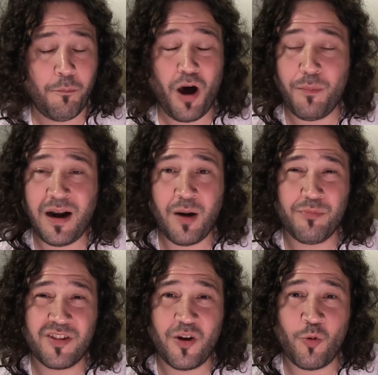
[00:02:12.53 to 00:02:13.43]
Bob
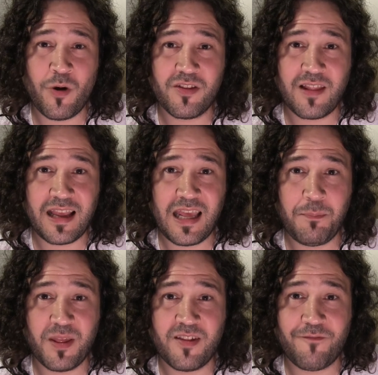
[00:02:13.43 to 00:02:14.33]
Arum still wants to
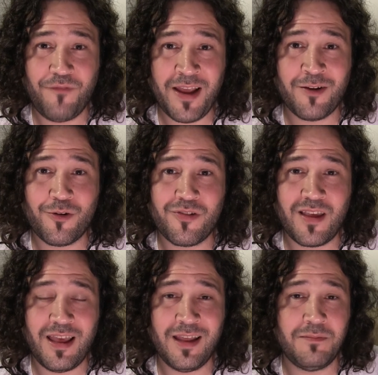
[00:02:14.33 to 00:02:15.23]
keep his
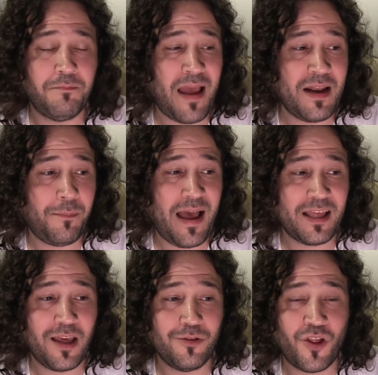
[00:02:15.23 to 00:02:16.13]
fingers in Manny
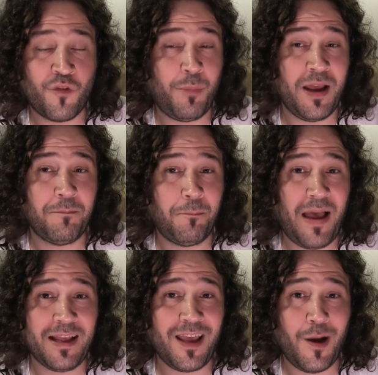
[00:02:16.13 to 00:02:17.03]
Pacquiao despite
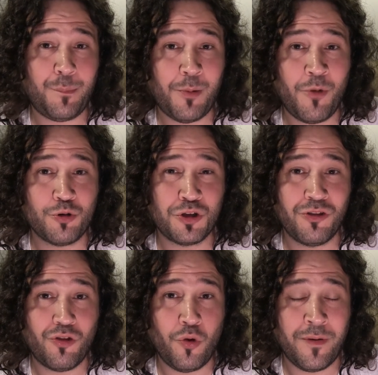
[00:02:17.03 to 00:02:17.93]
Pacquiao
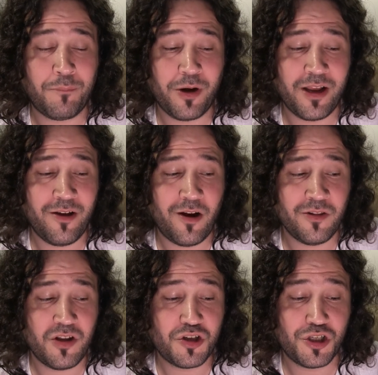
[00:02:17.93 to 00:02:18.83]
Promotions doing pretty good
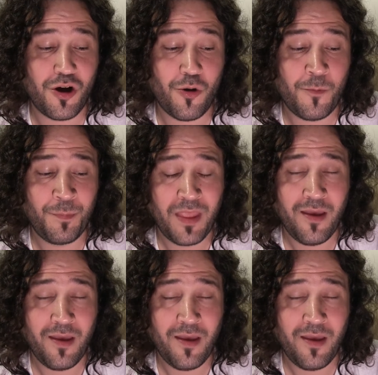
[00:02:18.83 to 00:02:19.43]
on this show.